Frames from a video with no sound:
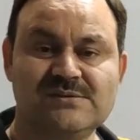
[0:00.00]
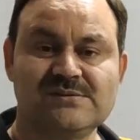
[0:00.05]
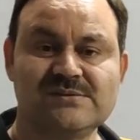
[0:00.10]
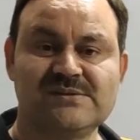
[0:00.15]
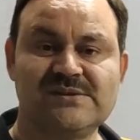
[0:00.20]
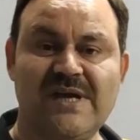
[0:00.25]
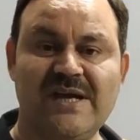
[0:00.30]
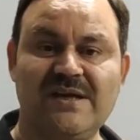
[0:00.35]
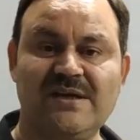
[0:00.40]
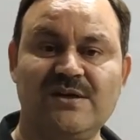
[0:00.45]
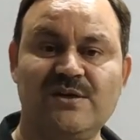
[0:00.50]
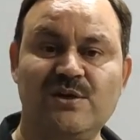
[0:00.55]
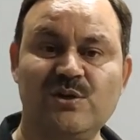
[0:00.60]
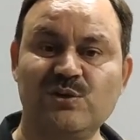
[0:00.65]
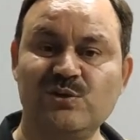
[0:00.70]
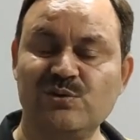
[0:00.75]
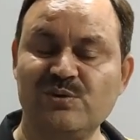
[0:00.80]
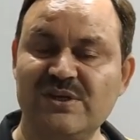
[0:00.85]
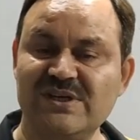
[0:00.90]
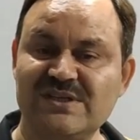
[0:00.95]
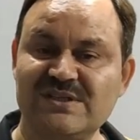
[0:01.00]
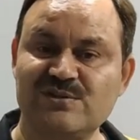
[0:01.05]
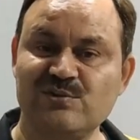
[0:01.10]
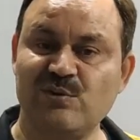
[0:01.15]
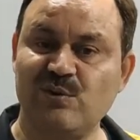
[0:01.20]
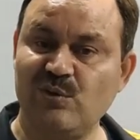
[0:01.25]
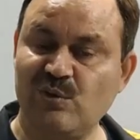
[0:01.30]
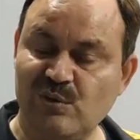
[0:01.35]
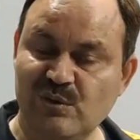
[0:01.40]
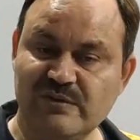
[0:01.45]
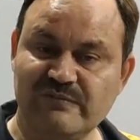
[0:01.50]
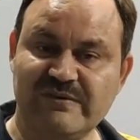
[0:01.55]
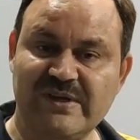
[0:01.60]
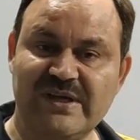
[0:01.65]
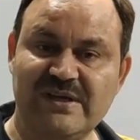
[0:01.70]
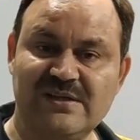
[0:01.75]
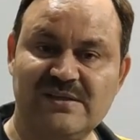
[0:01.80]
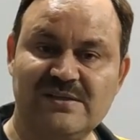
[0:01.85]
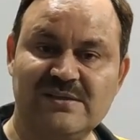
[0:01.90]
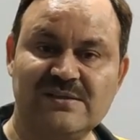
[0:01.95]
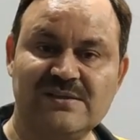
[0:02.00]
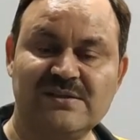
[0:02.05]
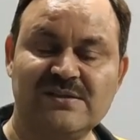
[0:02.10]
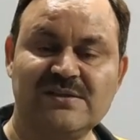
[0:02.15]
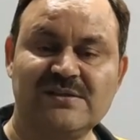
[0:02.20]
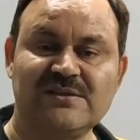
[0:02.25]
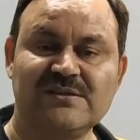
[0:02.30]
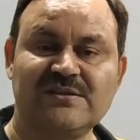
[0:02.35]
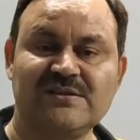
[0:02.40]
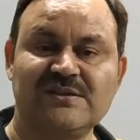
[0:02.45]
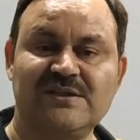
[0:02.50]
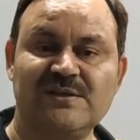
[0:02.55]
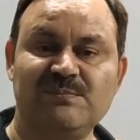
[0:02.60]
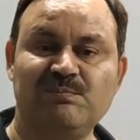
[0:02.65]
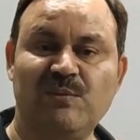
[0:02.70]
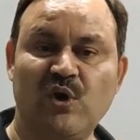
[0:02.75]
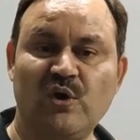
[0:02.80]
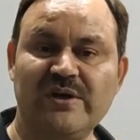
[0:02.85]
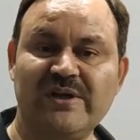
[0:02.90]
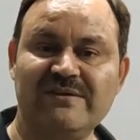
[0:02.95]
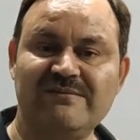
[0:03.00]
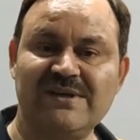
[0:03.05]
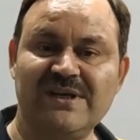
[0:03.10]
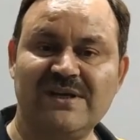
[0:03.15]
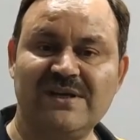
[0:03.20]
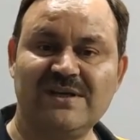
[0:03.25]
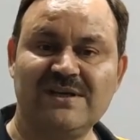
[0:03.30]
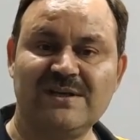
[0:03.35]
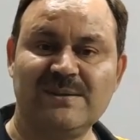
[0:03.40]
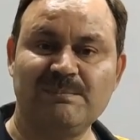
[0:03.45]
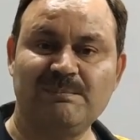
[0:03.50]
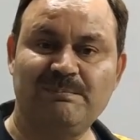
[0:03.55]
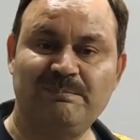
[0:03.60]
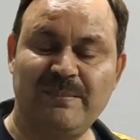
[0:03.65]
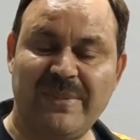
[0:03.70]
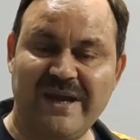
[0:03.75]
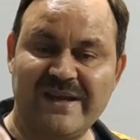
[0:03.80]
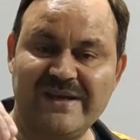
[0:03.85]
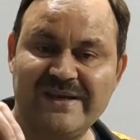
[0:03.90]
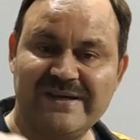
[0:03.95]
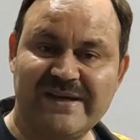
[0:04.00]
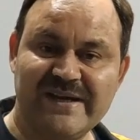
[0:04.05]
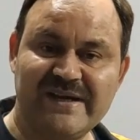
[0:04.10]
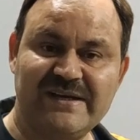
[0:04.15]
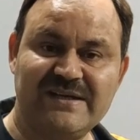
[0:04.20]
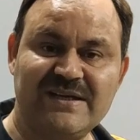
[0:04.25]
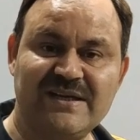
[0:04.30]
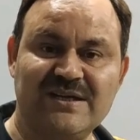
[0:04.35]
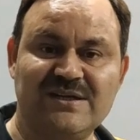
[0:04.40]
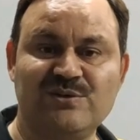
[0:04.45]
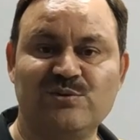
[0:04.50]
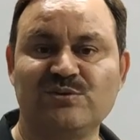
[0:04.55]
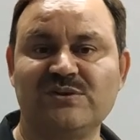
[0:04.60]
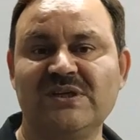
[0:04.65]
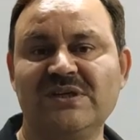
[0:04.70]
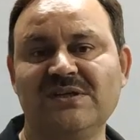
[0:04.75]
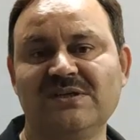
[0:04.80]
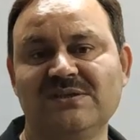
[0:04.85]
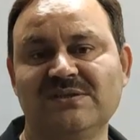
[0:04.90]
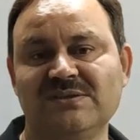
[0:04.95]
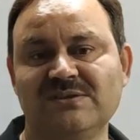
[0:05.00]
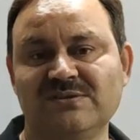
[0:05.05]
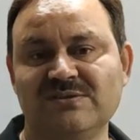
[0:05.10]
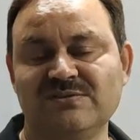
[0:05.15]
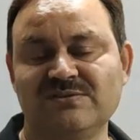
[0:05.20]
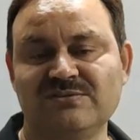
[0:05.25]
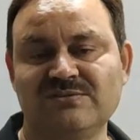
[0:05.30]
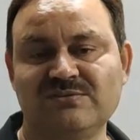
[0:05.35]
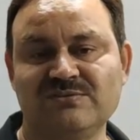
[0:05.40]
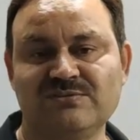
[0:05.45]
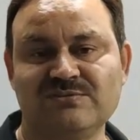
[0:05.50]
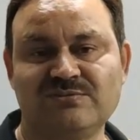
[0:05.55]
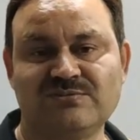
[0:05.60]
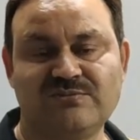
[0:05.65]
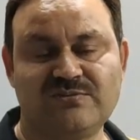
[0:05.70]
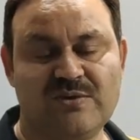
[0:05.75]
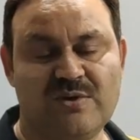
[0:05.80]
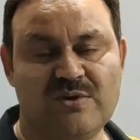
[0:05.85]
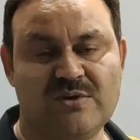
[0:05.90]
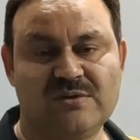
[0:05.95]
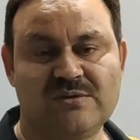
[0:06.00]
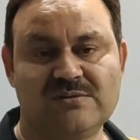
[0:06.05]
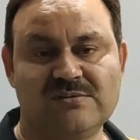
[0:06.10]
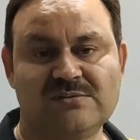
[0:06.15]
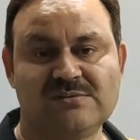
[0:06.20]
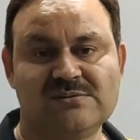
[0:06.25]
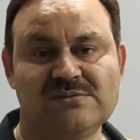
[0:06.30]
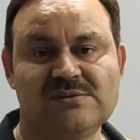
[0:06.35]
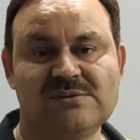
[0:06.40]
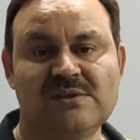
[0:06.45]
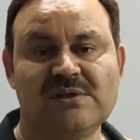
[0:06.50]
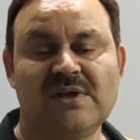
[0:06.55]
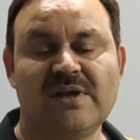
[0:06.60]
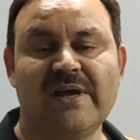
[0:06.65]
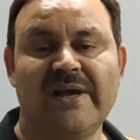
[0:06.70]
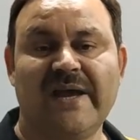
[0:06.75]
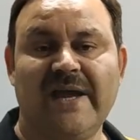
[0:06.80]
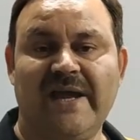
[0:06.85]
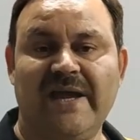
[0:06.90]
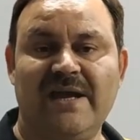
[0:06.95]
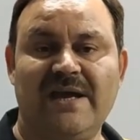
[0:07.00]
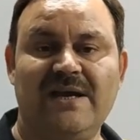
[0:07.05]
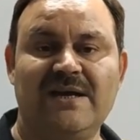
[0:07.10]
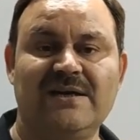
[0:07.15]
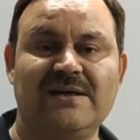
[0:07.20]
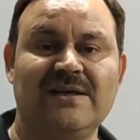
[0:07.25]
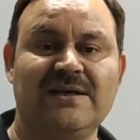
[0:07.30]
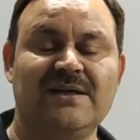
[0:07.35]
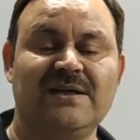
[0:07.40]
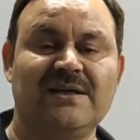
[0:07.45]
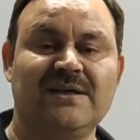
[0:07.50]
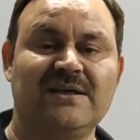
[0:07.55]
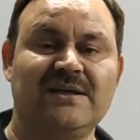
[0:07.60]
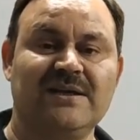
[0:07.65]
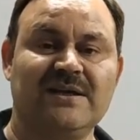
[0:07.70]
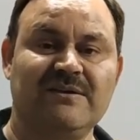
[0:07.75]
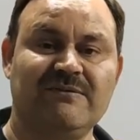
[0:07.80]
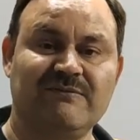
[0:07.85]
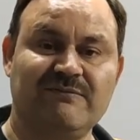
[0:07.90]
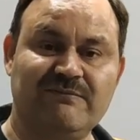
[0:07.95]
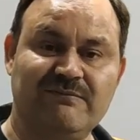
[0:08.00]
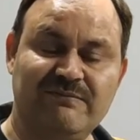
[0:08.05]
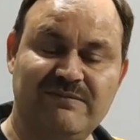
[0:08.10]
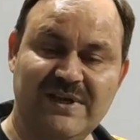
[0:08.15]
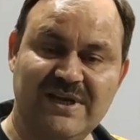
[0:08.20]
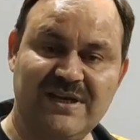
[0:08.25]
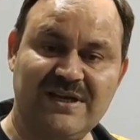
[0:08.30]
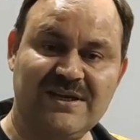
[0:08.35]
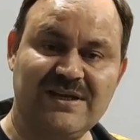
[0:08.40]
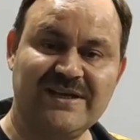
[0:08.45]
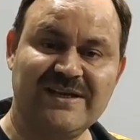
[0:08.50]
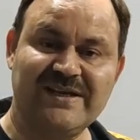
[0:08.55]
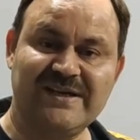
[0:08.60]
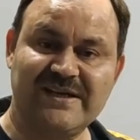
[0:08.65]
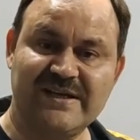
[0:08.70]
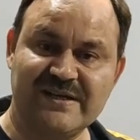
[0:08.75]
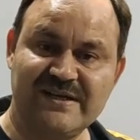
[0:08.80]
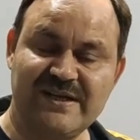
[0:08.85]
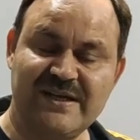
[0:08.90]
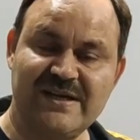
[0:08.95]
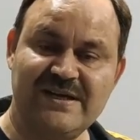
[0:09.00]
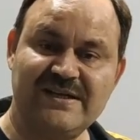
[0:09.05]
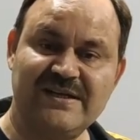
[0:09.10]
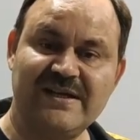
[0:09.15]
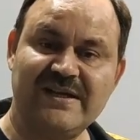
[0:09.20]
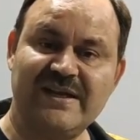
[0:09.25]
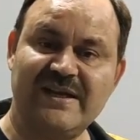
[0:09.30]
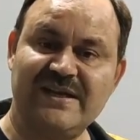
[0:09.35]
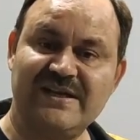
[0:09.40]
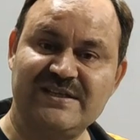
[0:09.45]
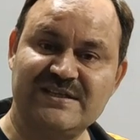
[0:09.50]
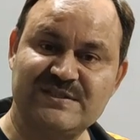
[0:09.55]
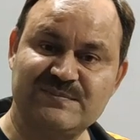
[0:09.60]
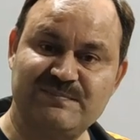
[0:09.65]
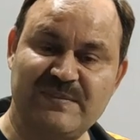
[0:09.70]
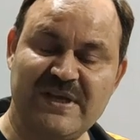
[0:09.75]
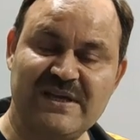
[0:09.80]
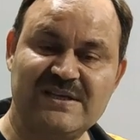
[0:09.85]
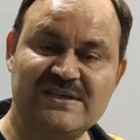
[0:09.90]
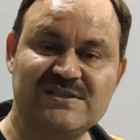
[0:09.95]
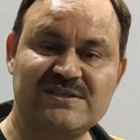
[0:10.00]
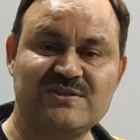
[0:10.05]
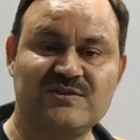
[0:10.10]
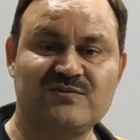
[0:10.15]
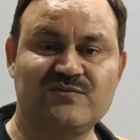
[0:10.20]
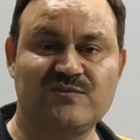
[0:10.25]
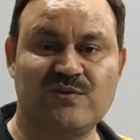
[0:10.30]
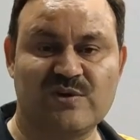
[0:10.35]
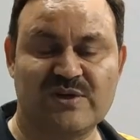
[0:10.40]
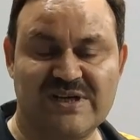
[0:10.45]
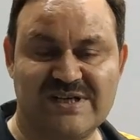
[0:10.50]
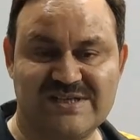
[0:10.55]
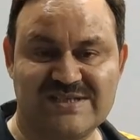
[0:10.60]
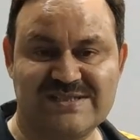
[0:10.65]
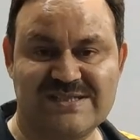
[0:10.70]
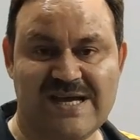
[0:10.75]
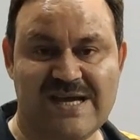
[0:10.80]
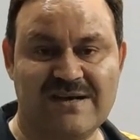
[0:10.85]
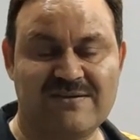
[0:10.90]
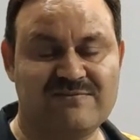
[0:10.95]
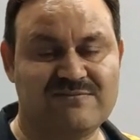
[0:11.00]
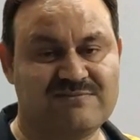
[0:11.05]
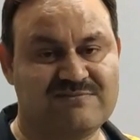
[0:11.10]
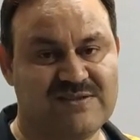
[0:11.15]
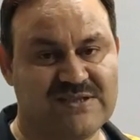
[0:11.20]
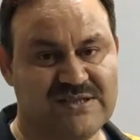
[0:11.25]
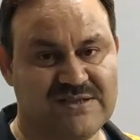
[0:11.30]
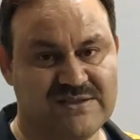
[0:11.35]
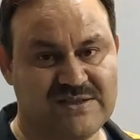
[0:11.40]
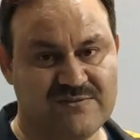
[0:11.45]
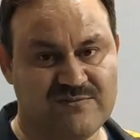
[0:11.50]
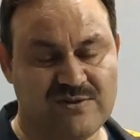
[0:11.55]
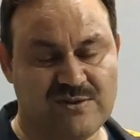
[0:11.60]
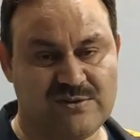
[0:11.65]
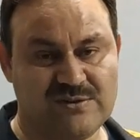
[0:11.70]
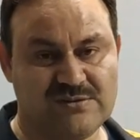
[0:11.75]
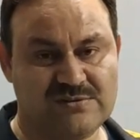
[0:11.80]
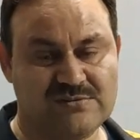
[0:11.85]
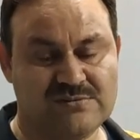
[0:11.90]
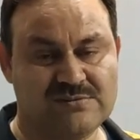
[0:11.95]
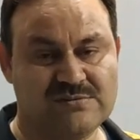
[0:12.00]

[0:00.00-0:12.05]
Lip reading: then due to its own weight, the body will penetrate into the fluid and will create a space for itself within the fluid.